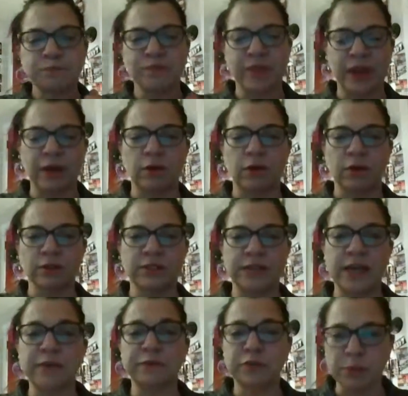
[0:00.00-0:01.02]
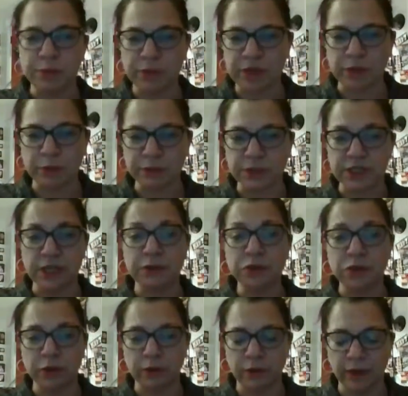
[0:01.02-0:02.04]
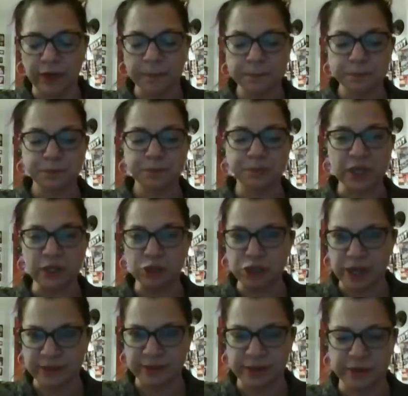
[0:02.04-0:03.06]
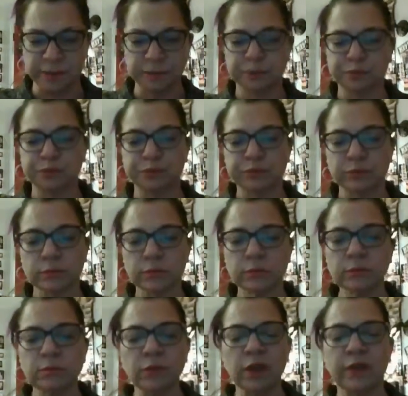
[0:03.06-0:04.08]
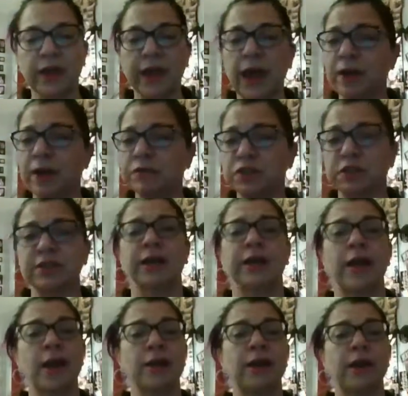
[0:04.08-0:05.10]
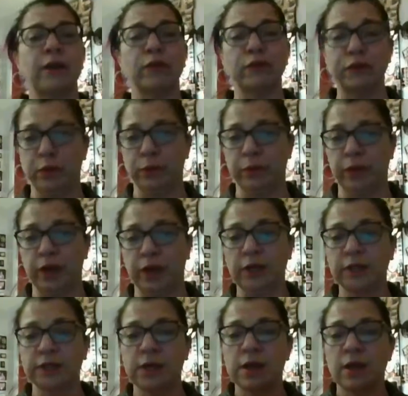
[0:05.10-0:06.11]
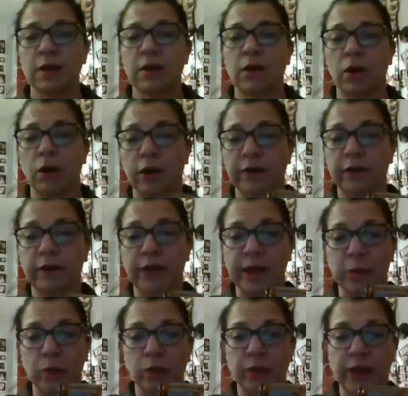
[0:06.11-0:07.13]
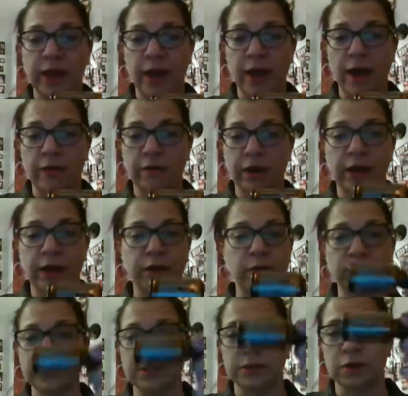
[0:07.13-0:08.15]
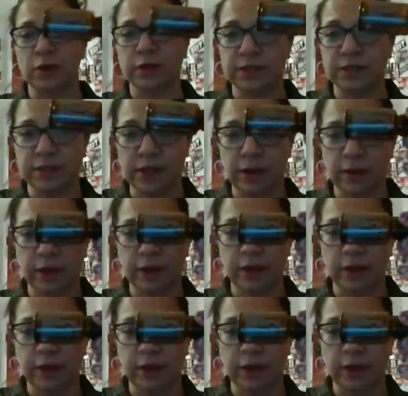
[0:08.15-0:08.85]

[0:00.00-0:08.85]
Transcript: that are safe to be used internally, ingested. They have, just like any other food product, on their label they have, and I know this is hard to see on